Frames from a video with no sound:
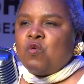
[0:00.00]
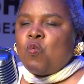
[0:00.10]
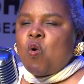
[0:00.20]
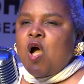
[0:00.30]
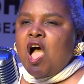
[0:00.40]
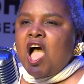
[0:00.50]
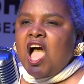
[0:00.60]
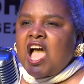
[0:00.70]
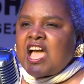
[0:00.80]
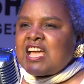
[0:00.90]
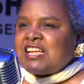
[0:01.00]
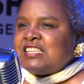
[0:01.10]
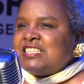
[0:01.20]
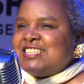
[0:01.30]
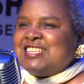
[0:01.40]

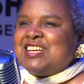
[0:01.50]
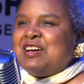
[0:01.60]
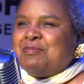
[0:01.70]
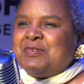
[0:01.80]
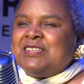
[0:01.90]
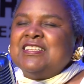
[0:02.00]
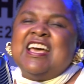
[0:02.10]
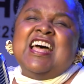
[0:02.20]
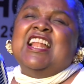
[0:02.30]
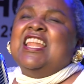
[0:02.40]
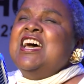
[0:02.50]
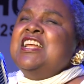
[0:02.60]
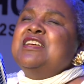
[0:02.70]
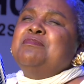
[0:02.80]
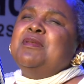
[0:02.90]
wind it up and let
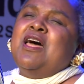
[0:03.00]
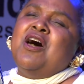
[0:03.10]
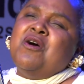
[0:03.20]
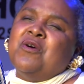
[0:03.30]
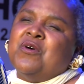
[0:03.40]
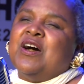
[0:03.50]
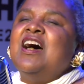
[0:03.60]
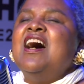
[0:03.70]
it blow.